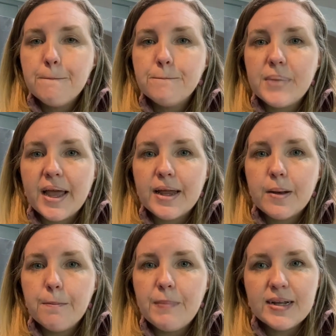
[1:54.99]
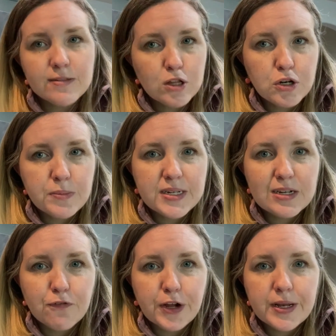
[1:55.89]
But mine's a little bit
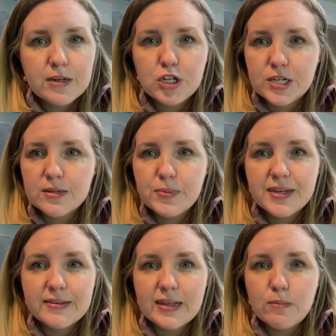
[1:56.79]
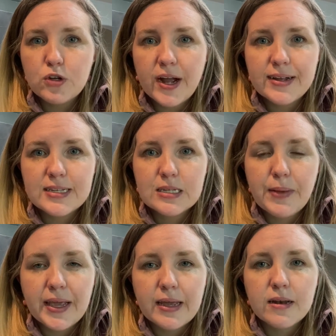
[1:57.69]
different just because I'm trying to
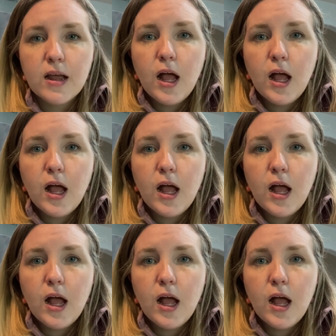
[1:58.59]
make it